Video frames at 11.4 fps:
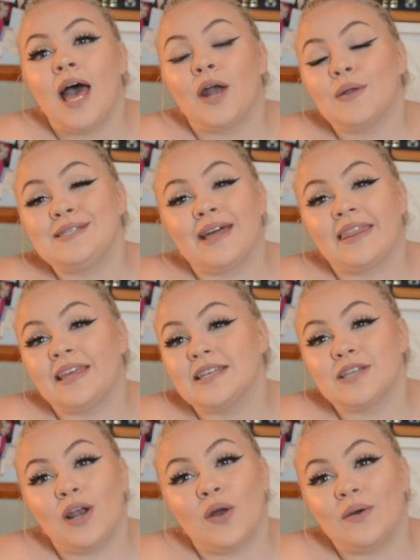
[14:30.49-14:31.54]
And honestly, I think
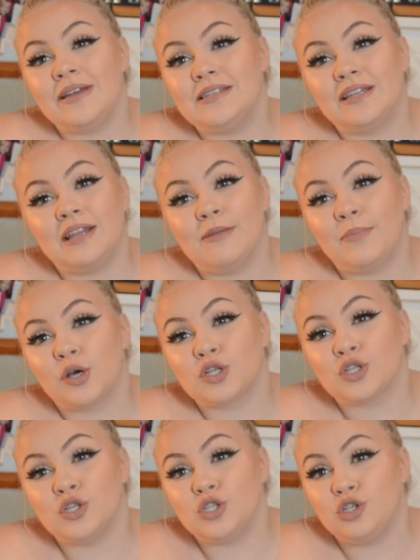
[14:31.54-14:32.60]
it's a lot easier than the
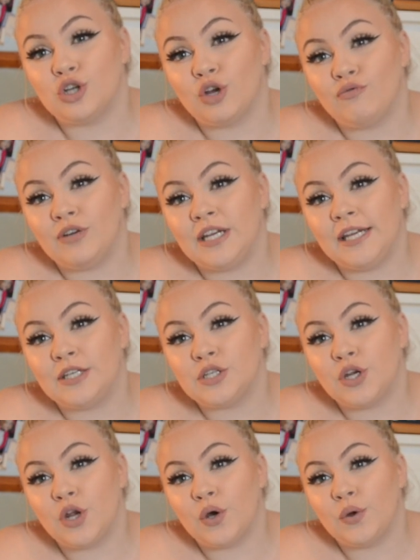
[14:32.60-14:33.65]
books, because you don't really need
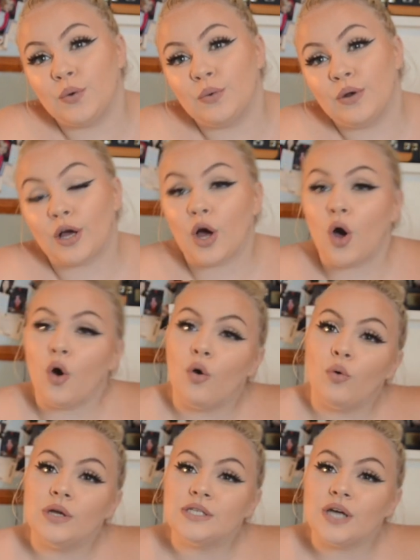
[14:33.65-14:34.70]
to know like a
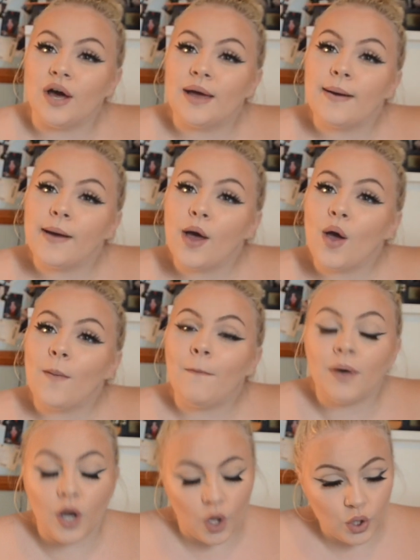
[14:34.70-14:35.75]
whole entire
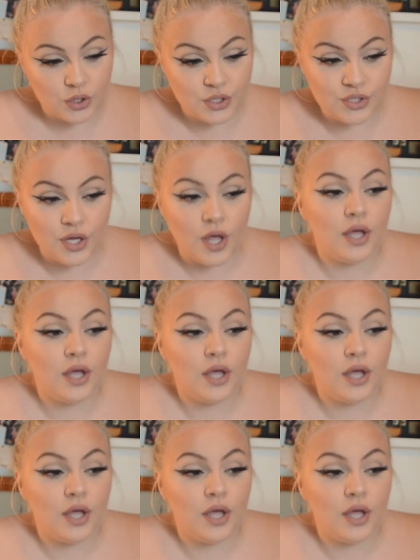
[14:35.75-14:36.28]
plot.